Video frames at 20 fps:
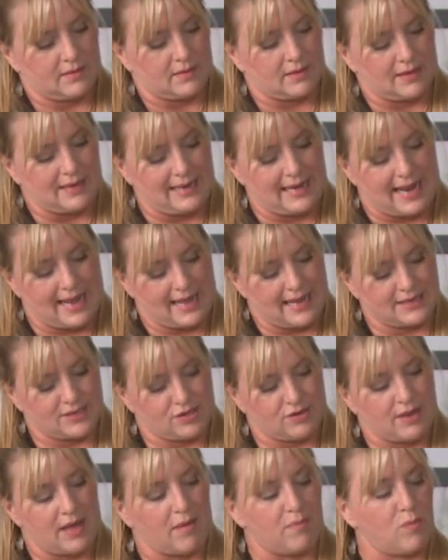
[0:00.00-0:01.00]
And as
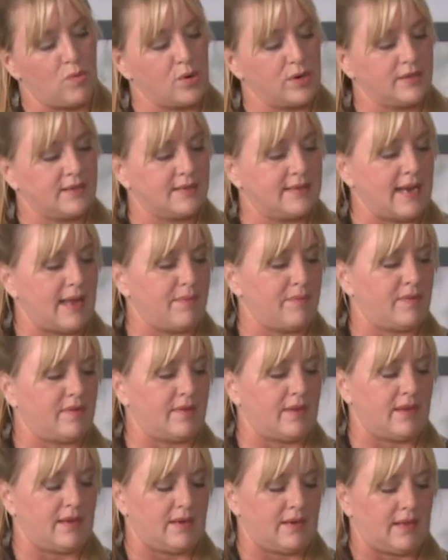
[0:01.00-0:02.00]
you get more stems
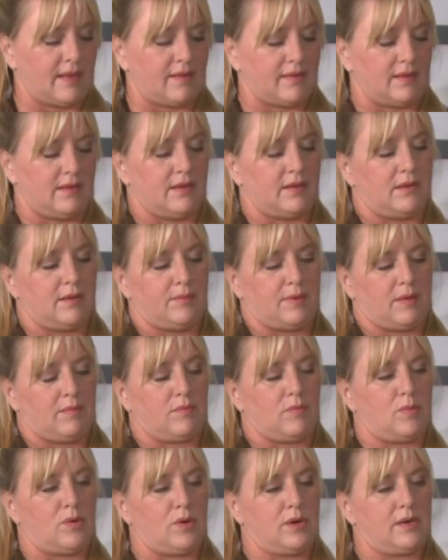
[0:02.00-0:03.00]
in, it gets a little bit
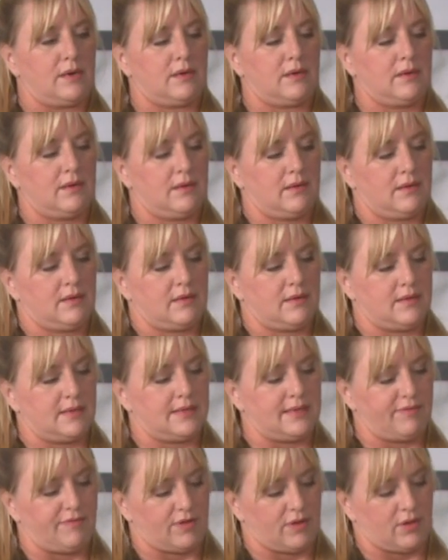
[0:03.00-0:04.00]
more
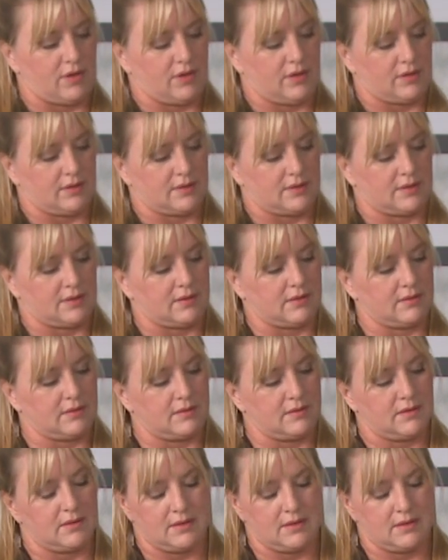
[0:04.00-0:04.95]
difficult to